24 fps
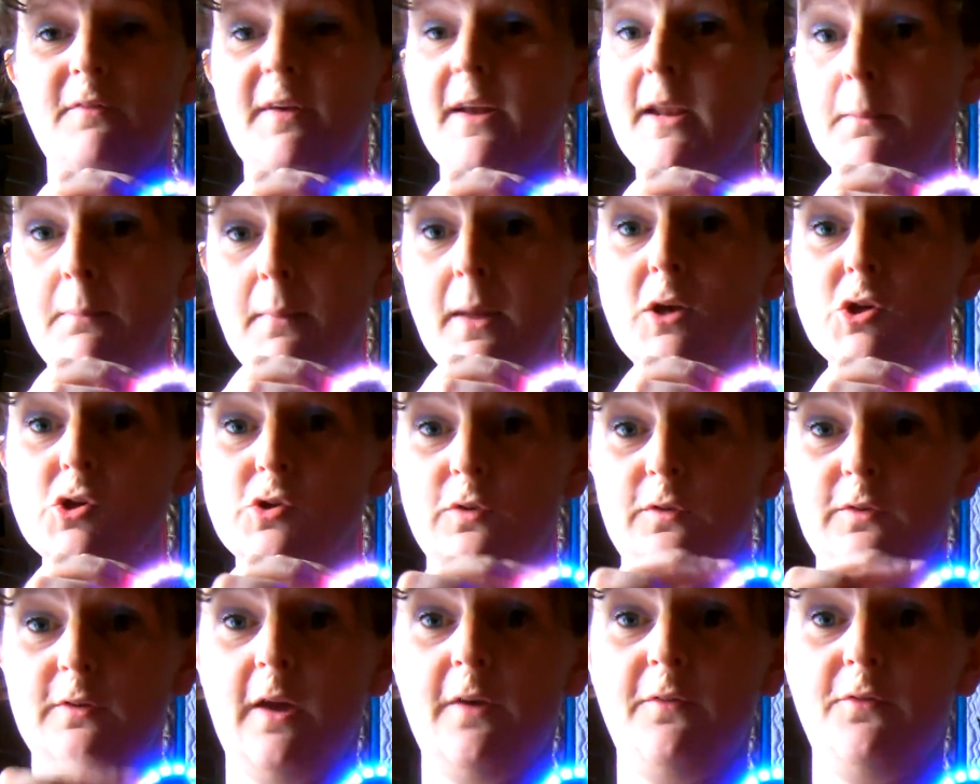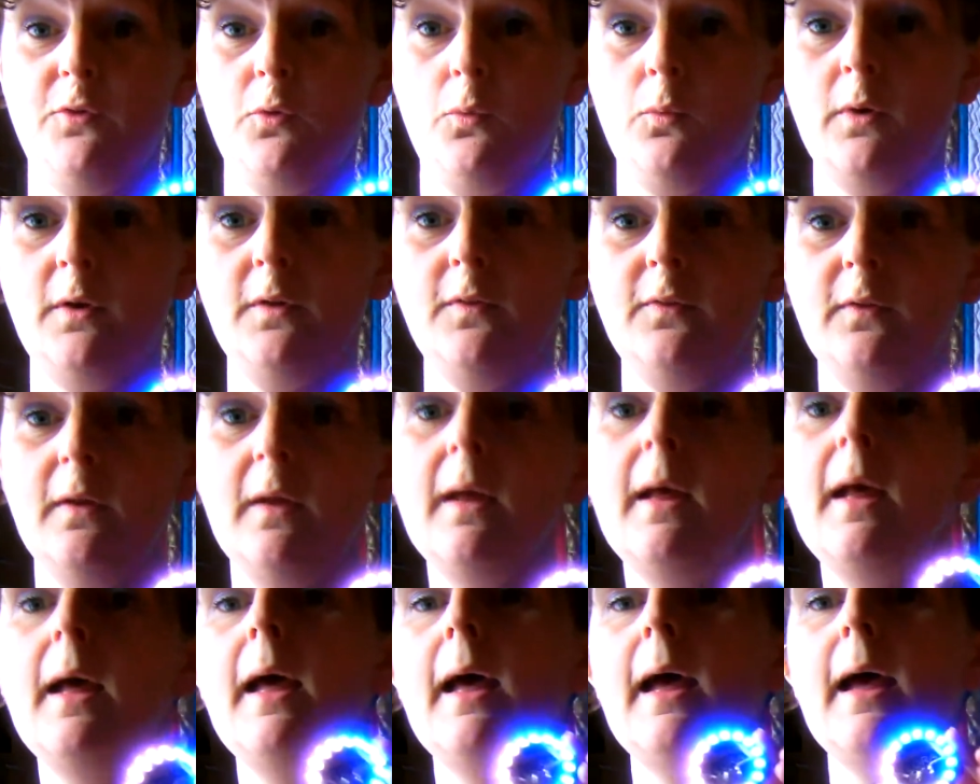animations afterwards.
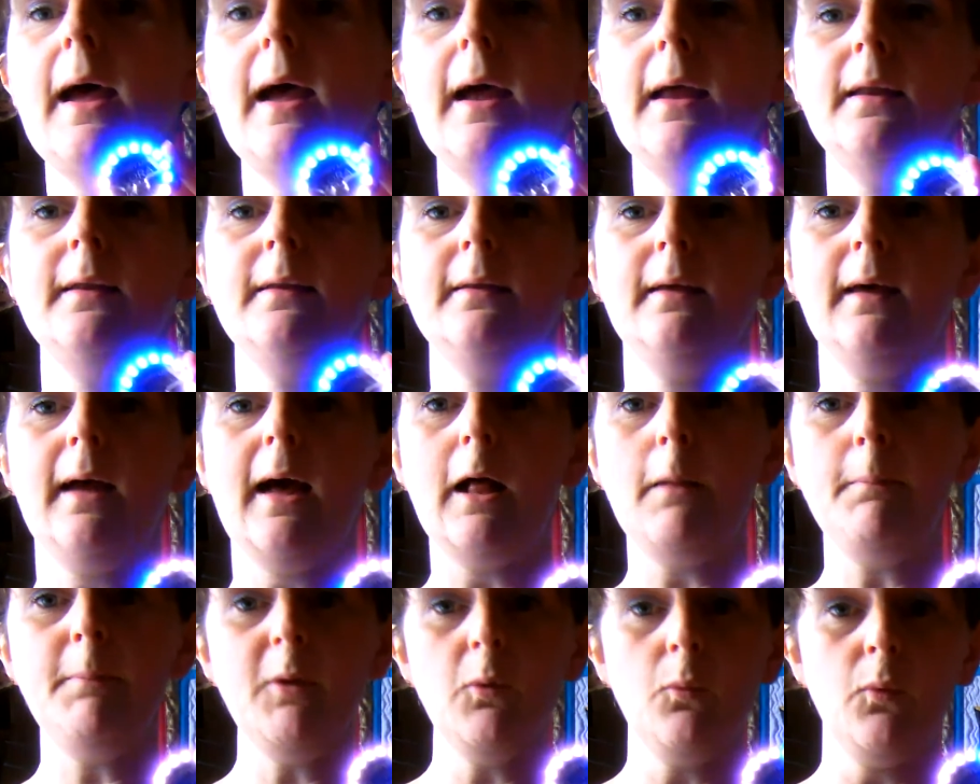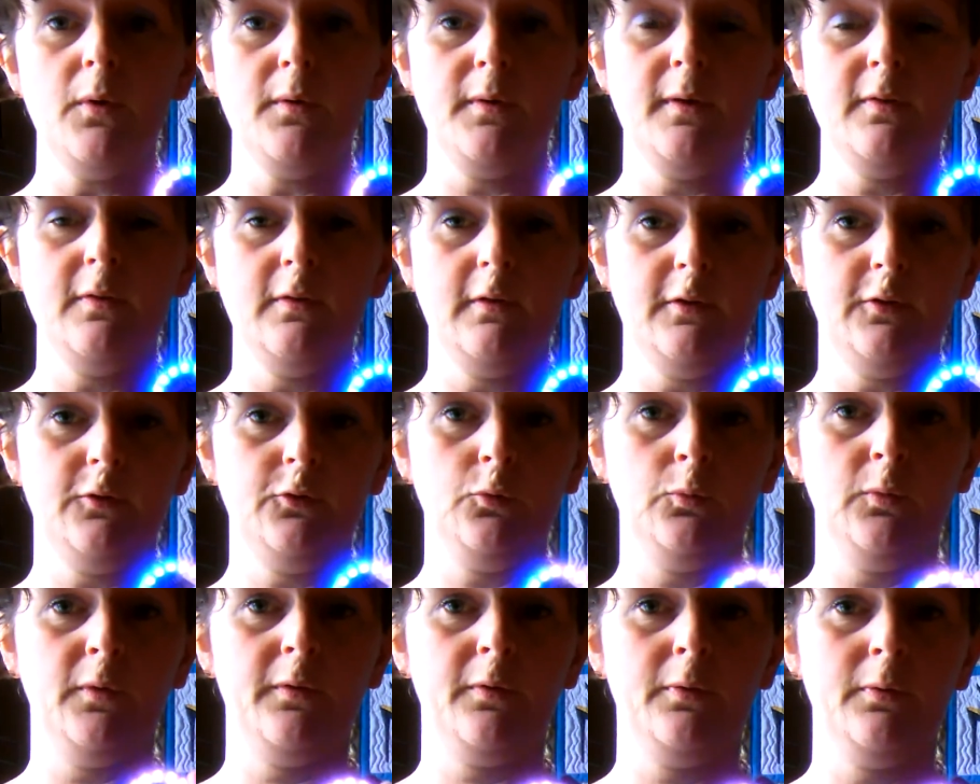And I'll be wearing
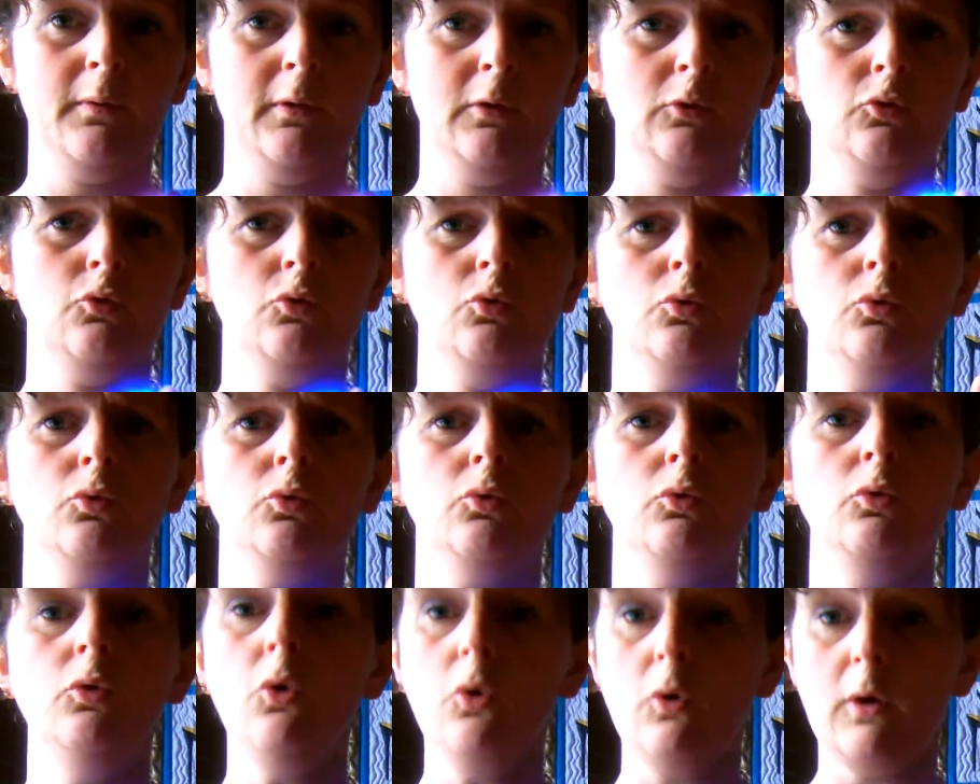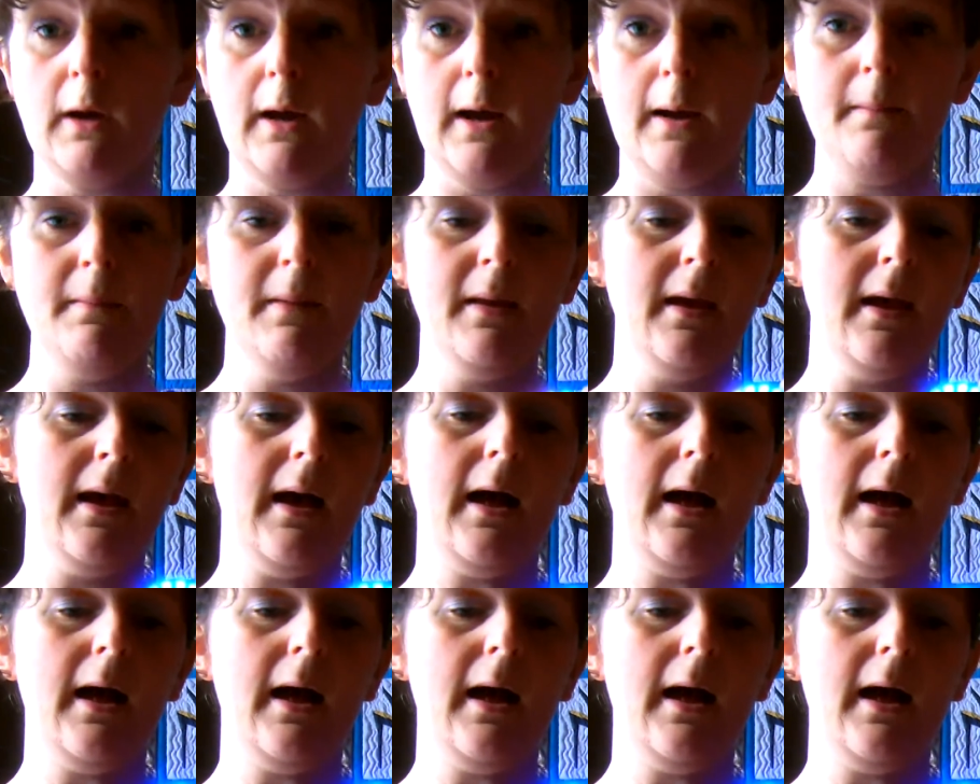this to Lucca.